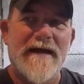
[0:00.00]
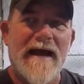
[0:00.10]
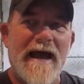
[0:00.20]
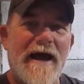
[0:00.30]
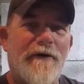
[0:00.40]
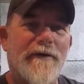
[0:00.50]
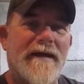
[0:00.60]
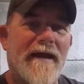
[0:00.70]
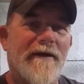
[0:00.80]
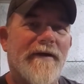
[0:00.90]
how
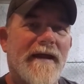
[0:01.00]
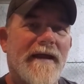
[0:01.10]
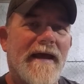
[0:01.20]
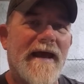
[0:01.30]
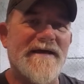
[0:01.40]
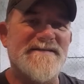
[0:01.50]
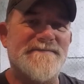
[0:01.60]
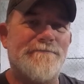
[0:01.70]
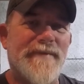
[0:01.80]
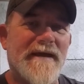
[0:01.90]
Gary has
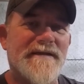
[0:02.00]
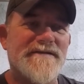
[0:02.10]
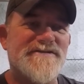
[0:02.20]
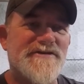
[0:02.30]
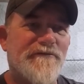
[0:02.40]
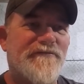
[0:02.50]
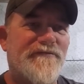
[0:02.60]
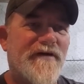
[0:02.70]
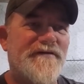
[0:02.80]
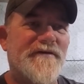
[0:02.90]
been so
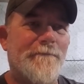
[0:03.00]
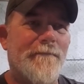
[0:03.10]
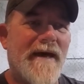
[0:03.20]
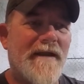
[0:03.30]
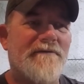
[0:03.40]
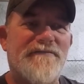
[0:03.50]
fundamental